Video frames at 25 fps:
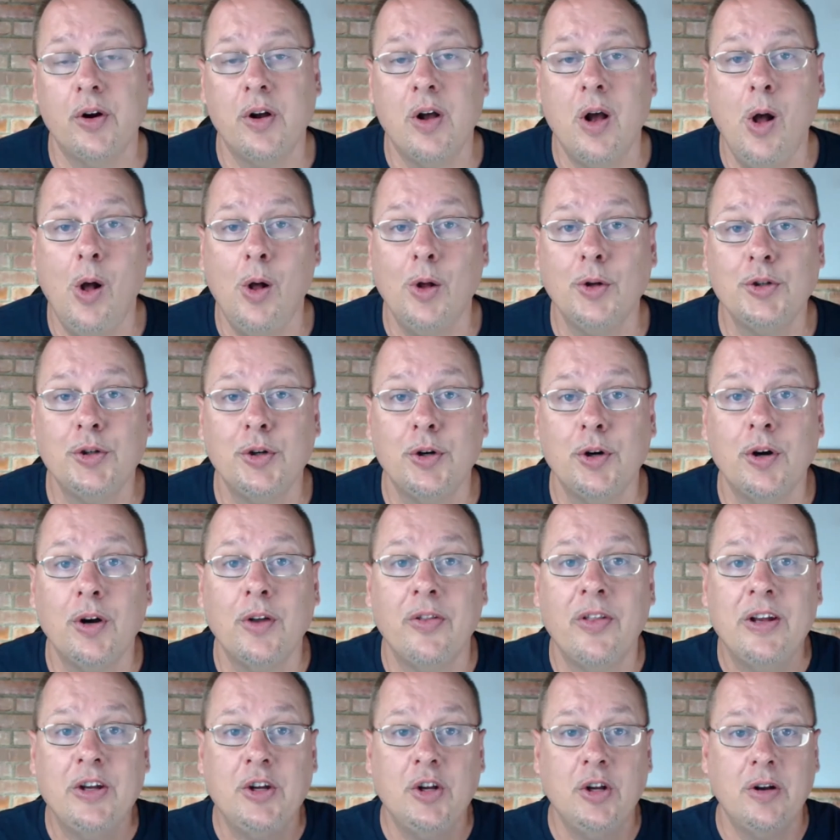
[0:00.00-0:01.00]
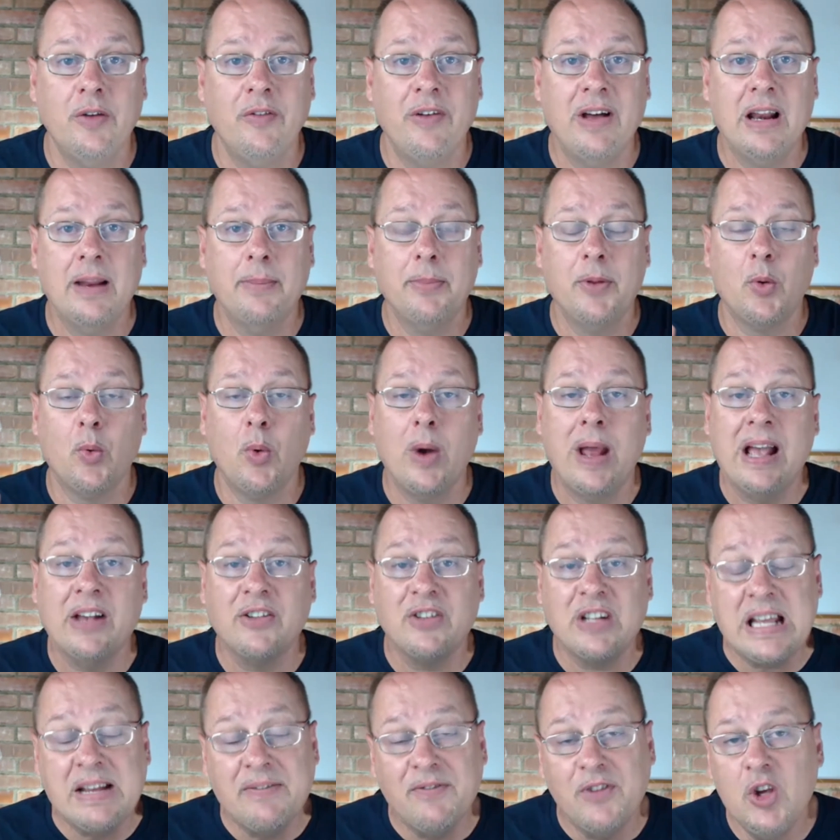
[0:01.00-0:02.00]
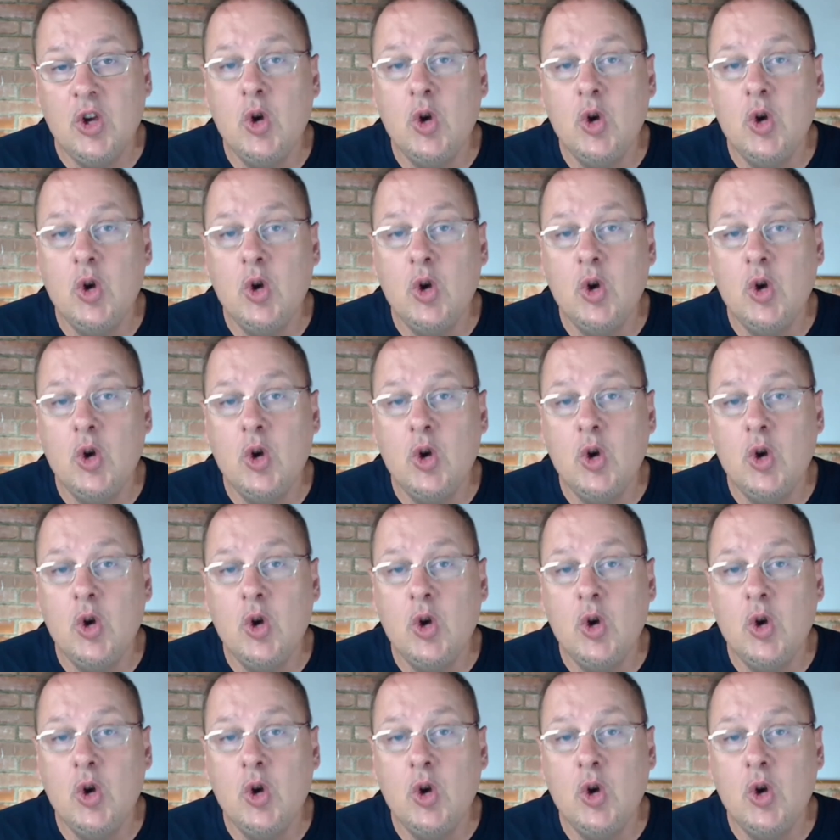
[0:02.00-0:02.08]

to your culture that you develop the rest.